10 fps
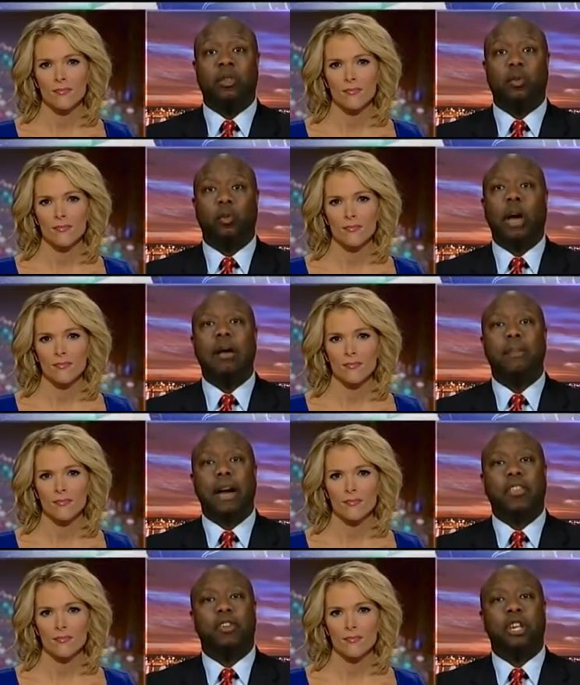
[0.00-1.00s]
Speaker 1: why
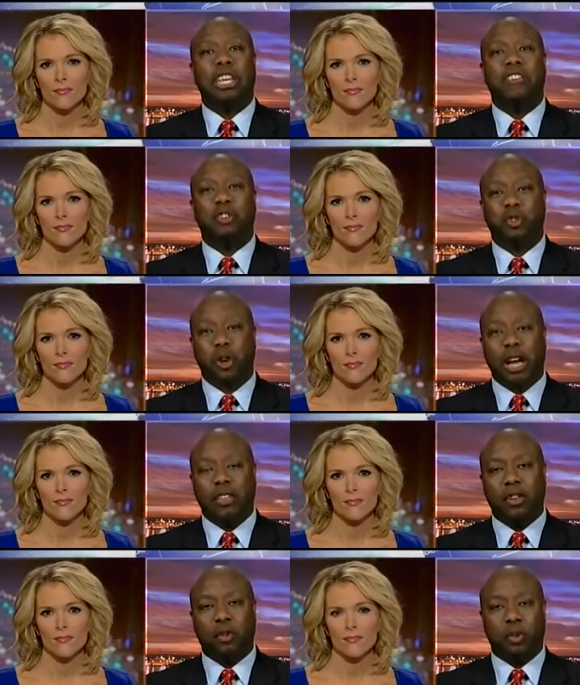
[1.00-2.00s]
bother to even
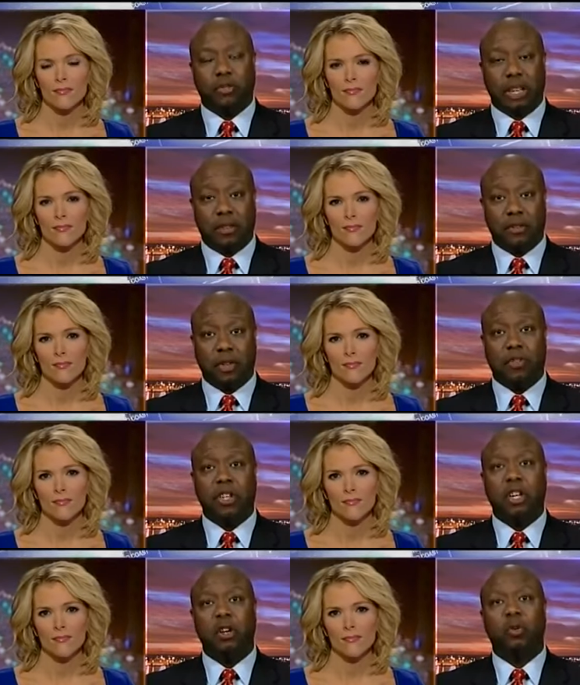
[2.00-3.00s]
try those? We've had a
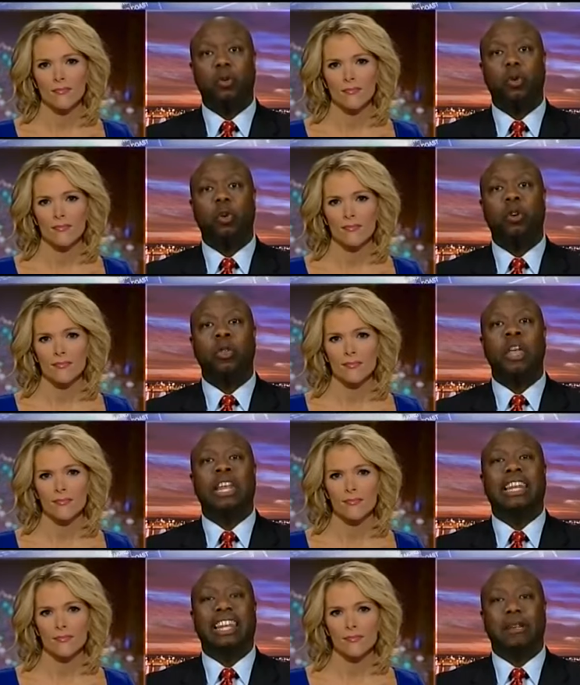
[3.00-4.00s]
50-year war
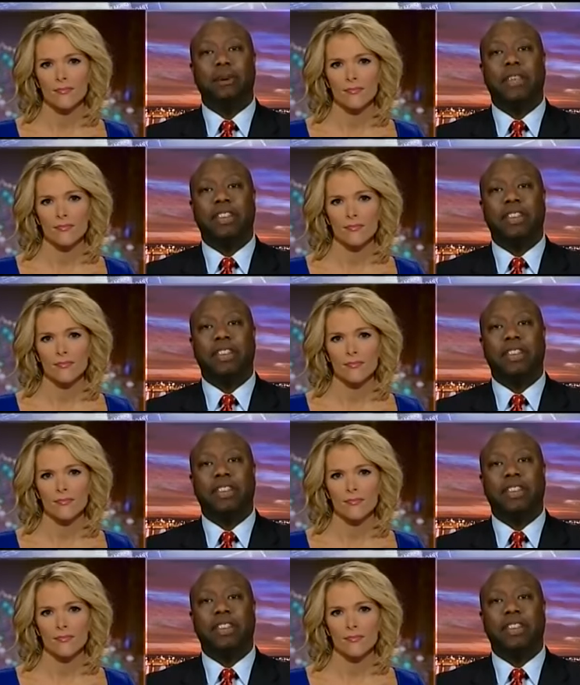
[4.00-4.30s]
led by